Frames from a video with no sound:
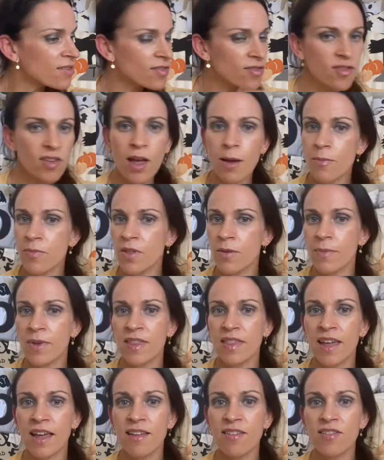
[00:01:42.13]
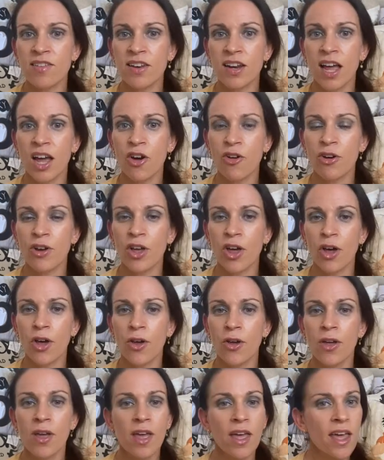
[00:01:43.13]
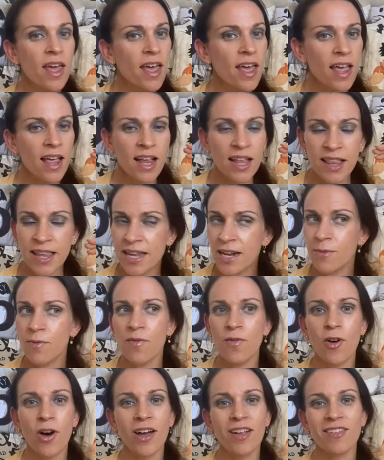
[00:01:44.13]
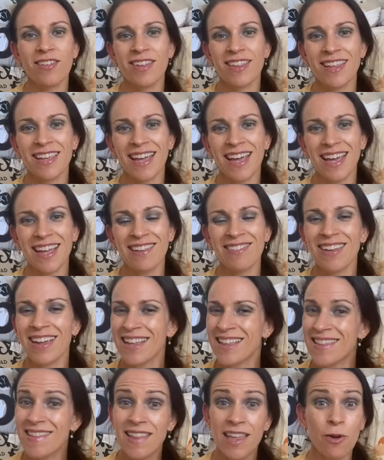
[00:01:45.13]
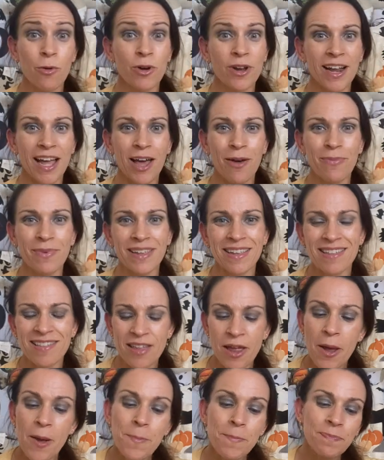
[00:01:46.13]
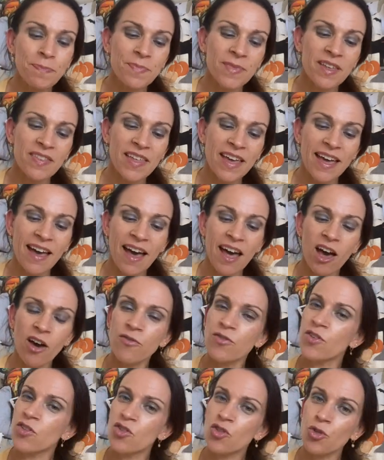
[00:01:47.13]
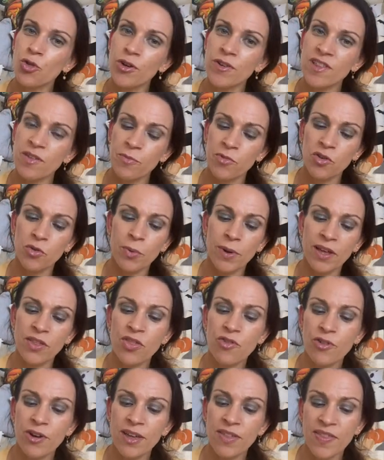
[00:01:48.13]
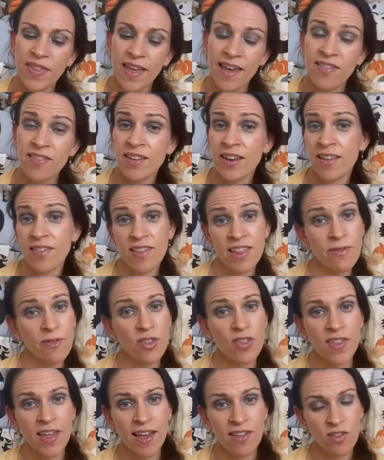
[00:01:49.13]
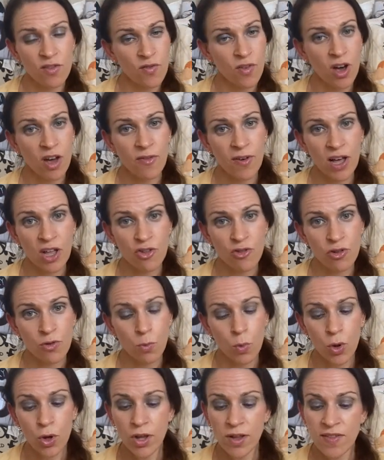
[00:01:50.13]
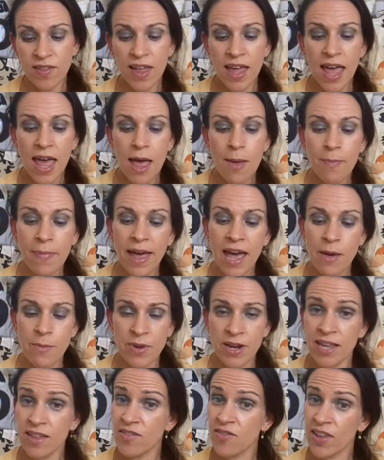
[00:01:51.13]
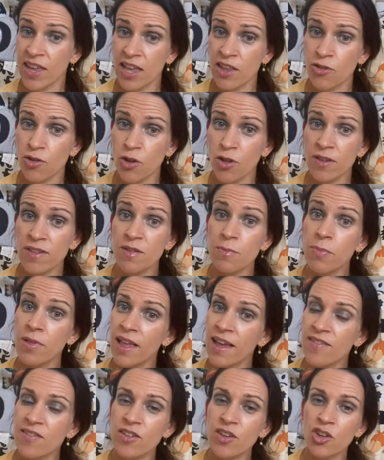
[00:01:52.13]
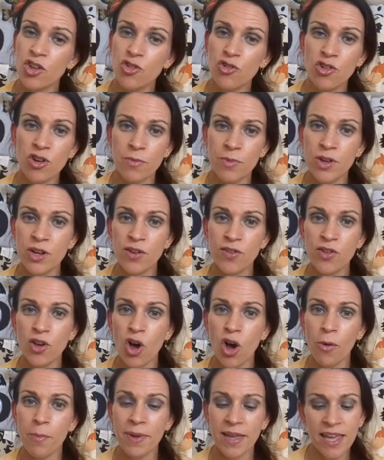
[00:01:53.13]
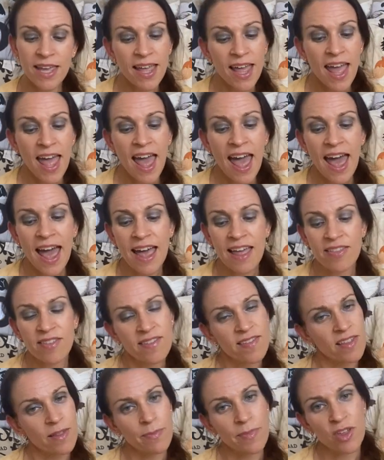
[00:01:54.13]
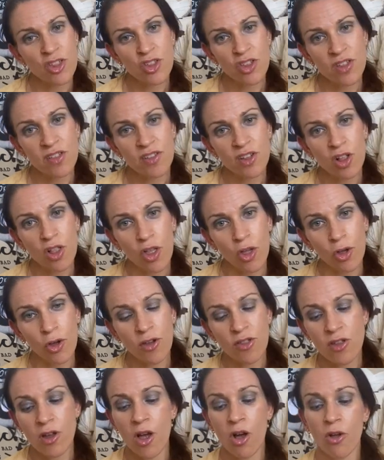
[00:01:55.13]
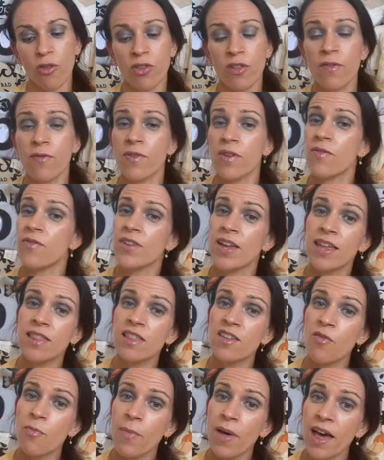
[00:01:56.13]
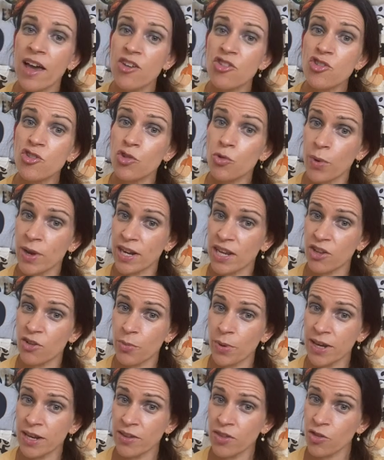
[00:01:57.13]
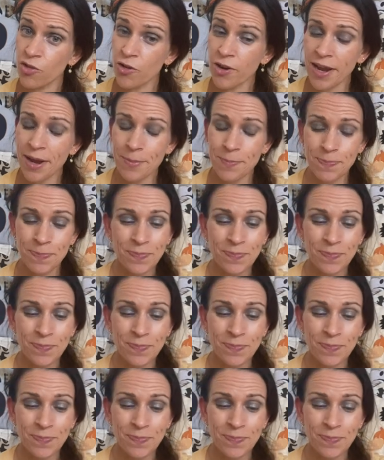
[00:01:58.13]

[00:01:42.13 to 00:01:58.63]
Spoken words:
Dump them in that scenario, let them fight to the end and see what happens. They are after stories of between 3,000 and 7,500 words. Payment is $10 plus a contributor's copy, and the submissions close on the 15th of March, 2023.